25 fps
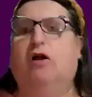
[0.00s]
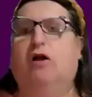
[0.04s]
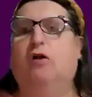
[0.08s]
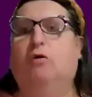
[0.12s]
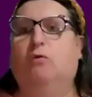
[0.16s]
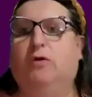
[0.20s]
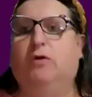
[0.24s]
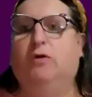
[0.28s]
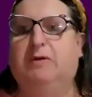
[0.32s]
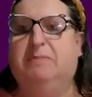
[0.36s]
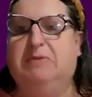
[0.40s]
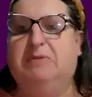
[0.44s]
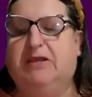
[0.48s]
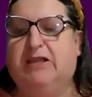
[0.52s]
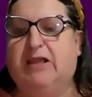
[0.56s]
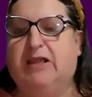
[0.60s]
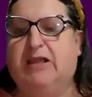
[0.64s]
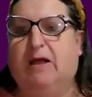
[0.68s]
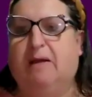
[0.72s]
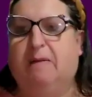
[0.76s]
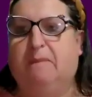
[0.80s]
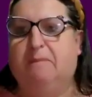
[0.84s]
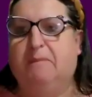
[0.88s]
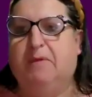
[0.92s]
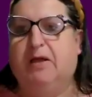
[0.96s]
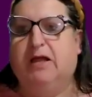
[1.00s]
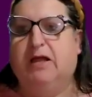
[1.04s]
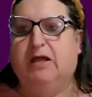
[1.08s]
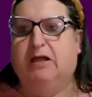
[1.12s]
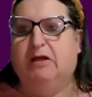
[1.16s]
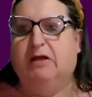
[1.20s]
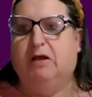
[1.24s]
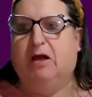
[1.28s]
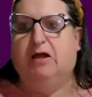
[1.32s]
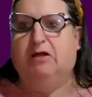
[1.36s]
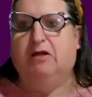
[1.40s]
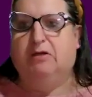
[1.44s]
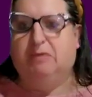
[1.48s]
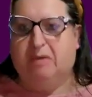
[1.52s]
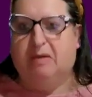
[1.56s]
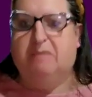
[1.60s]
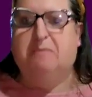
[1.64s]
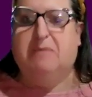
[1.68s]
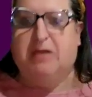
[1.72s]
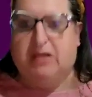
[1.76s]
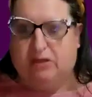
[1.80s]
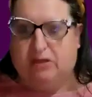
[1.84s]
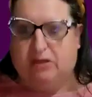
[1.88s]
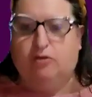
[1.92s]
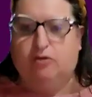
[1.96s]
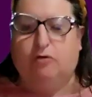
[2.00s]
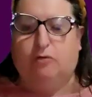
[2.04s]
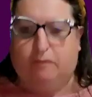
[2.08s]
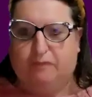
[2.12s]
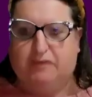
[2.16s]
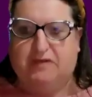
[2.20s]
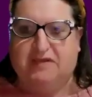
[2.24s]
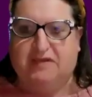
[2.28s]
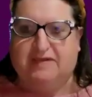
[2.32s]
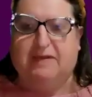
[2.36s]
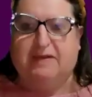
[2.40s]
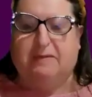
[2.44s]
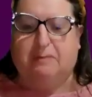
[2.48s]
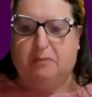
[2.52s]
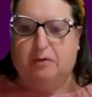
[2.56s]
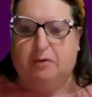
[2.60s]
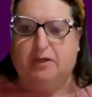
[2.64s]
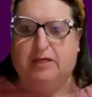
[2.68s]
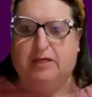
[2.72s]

I want to become a mentor for somebody?